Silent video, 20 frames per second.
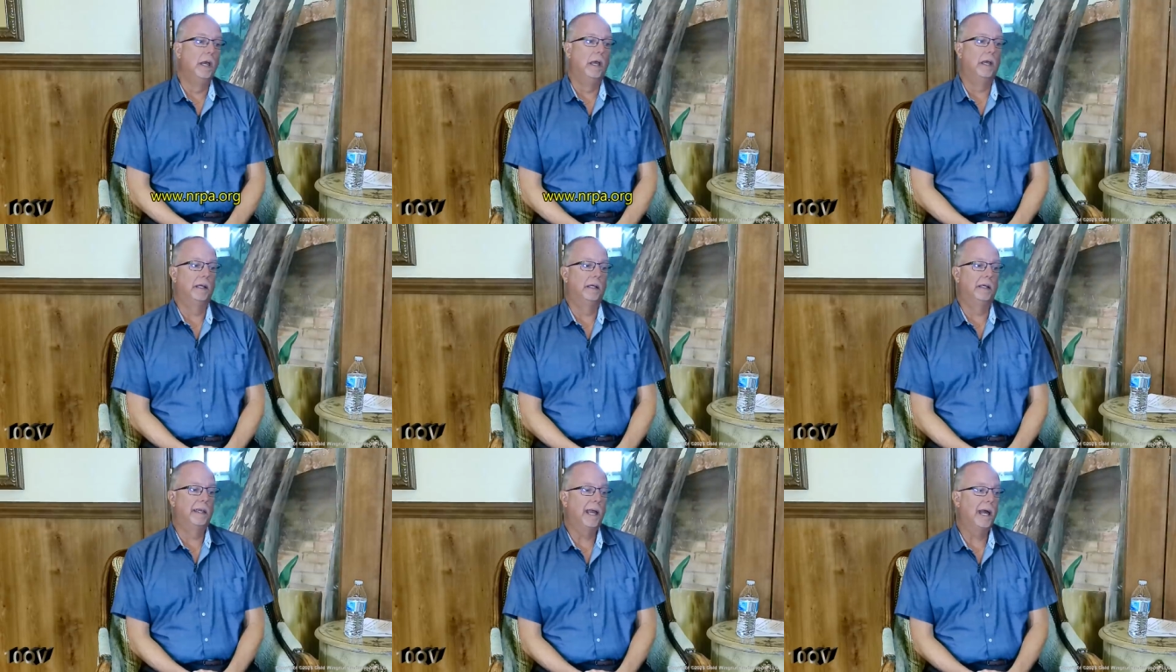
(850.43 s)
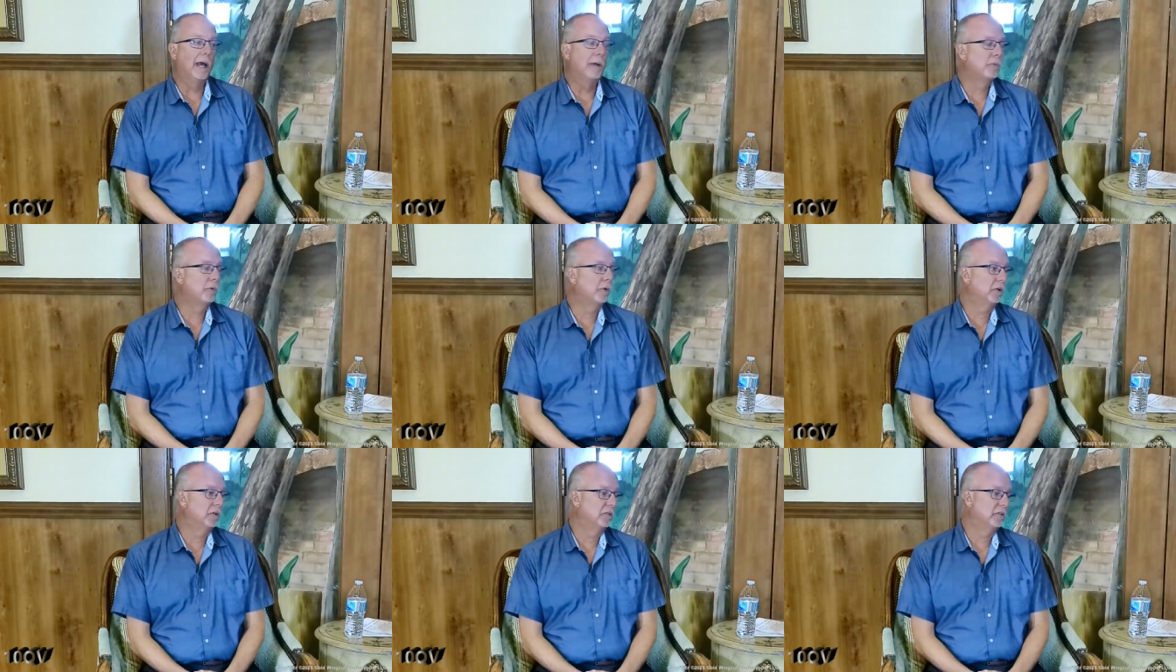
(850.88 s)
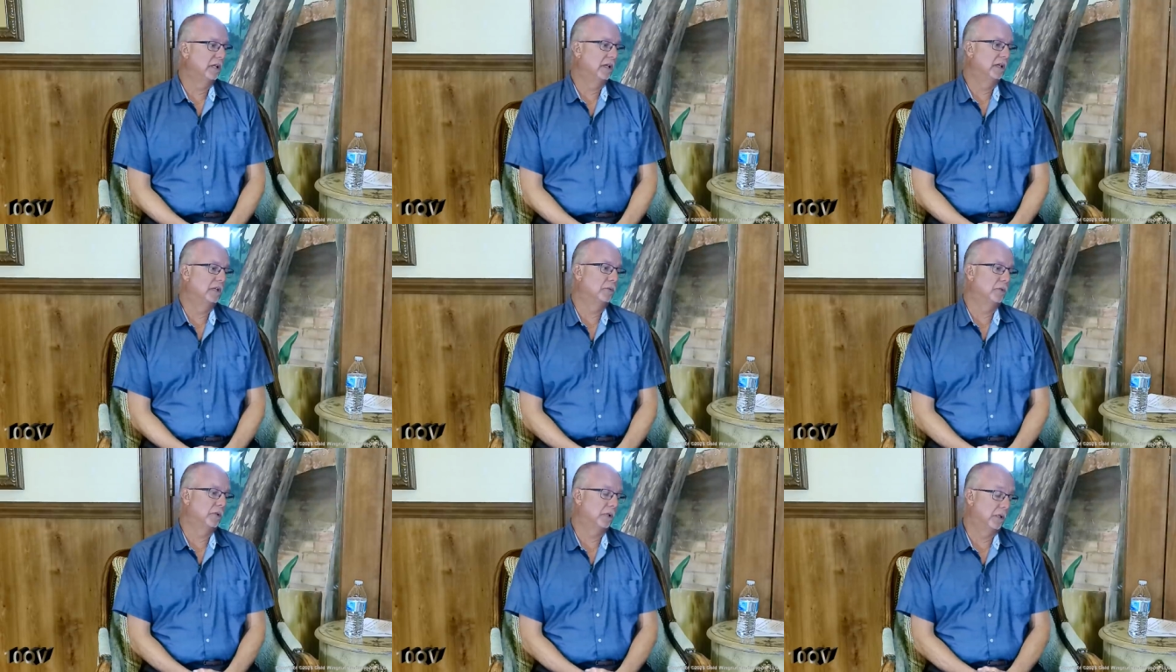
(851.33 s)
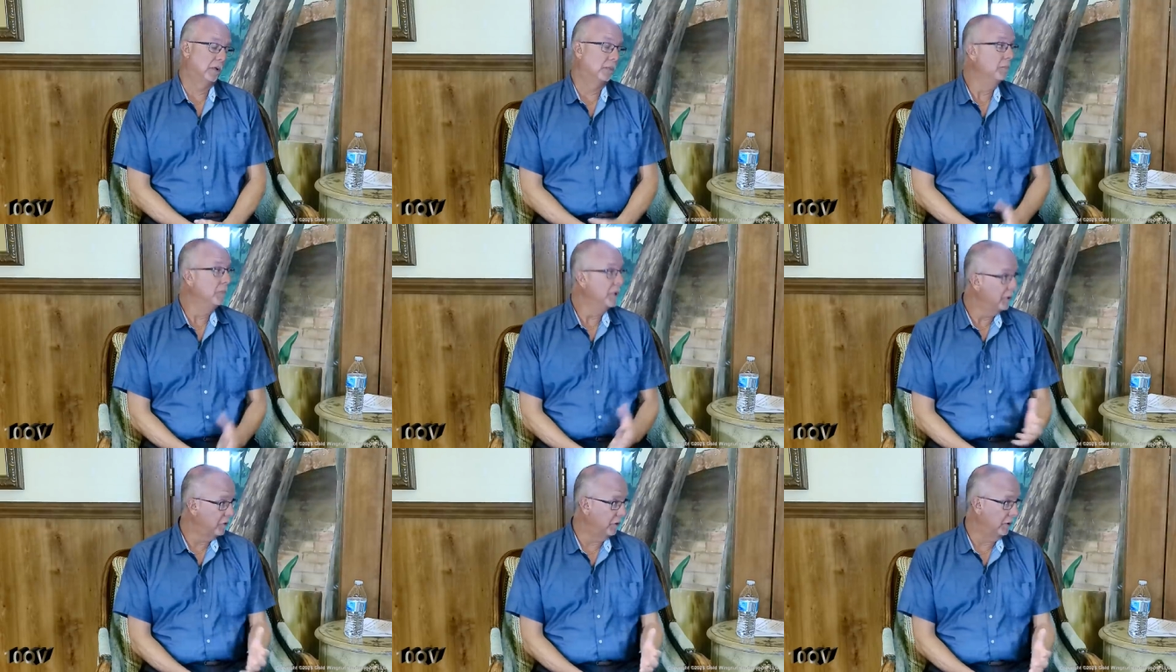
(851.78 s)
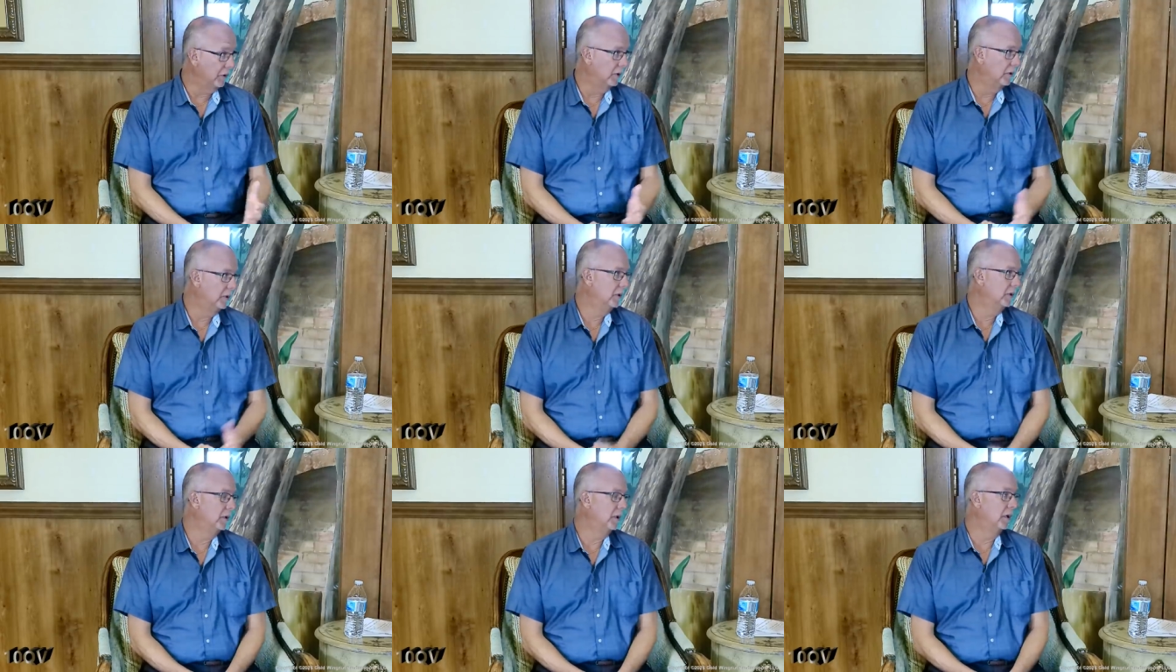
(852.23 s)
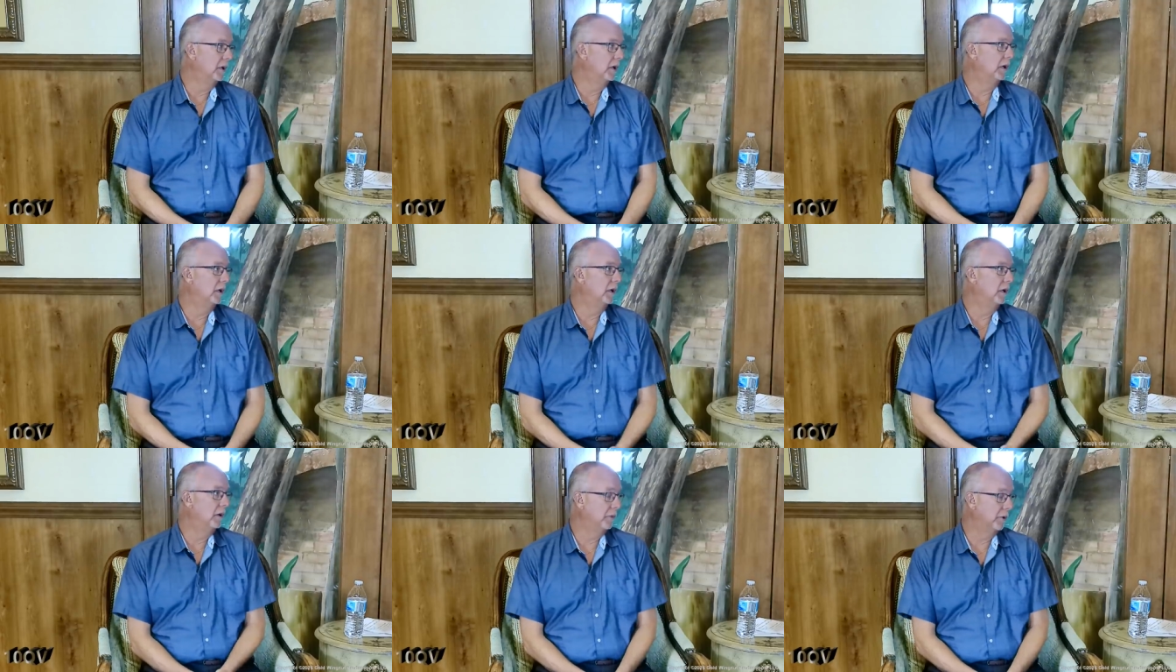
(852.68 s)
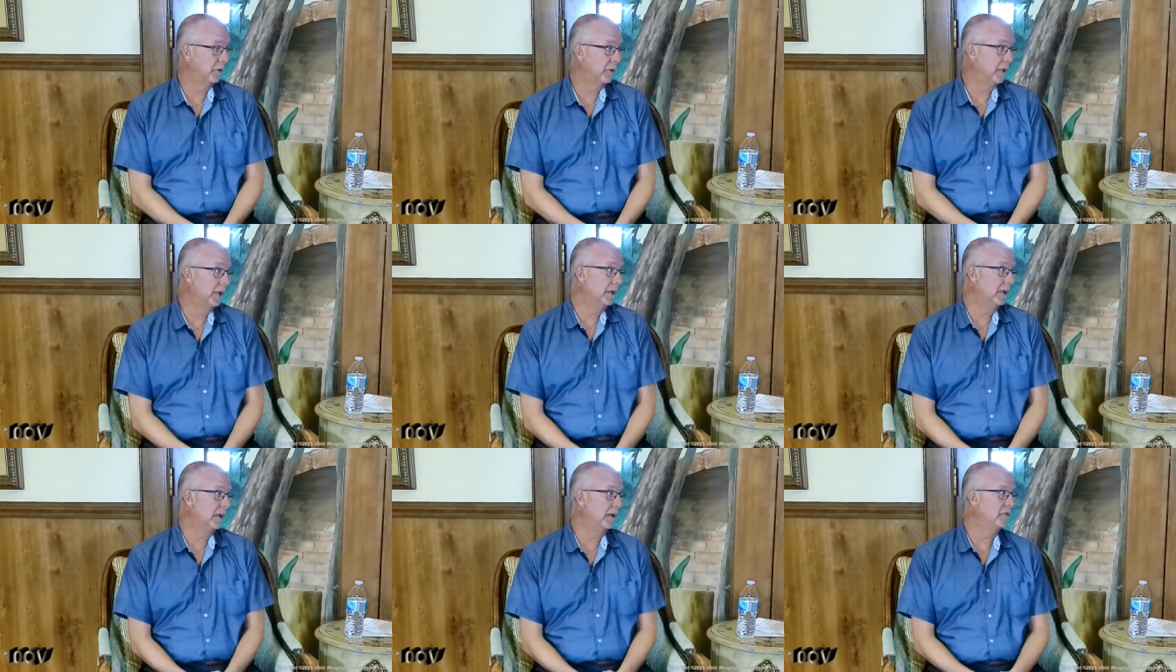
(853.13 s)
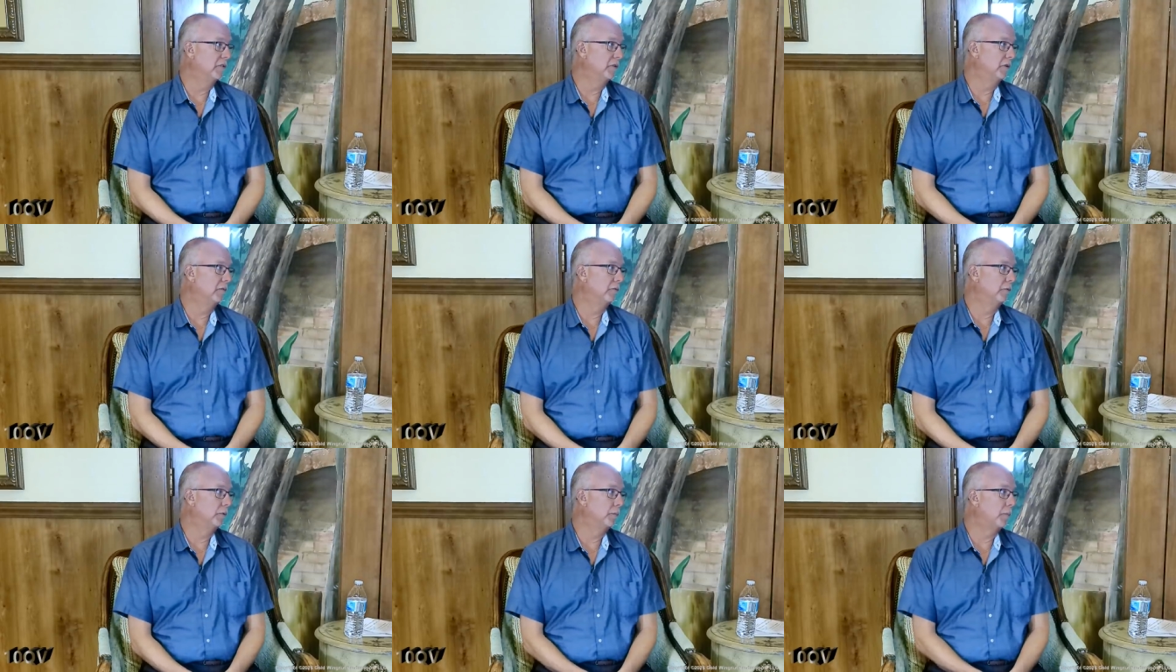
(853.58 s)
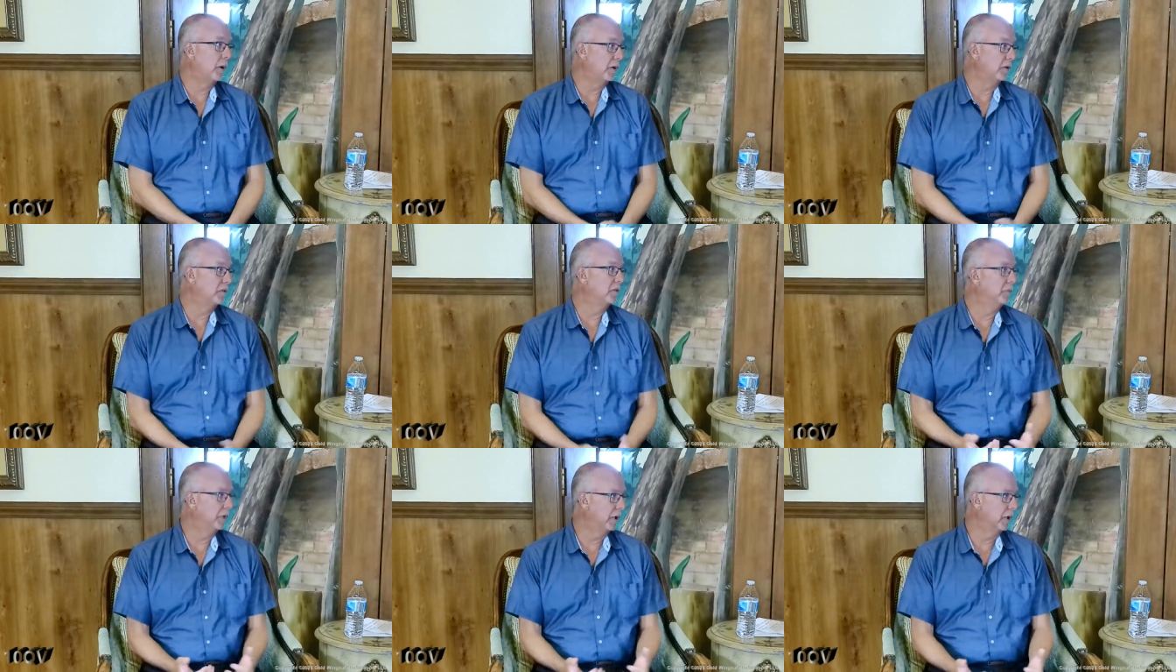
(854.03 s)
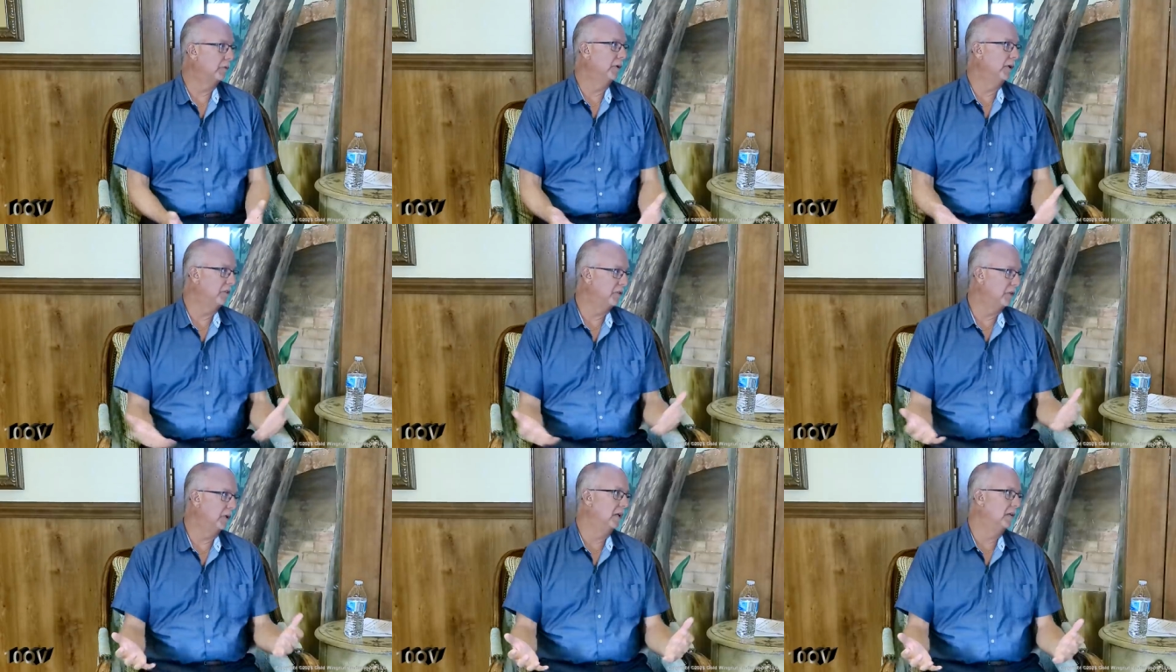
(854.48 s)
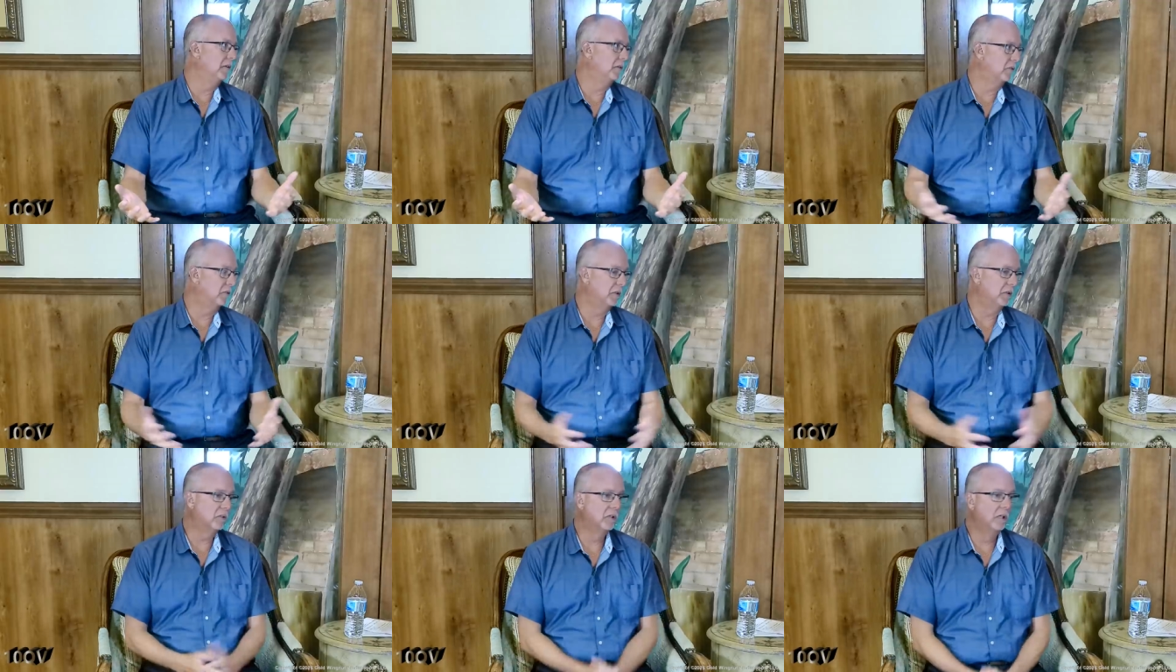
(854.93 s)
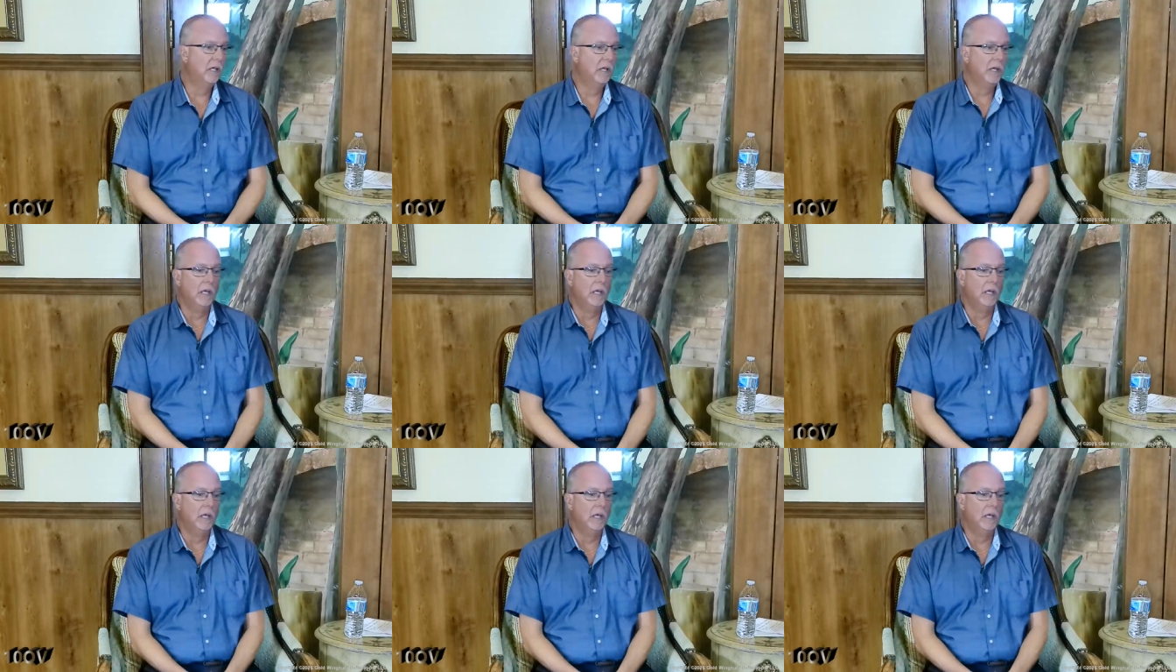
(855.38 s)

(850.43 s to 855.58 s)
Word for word: And CAPRA stands for the Commission of Accreditation for Parks and Recreation Agencies.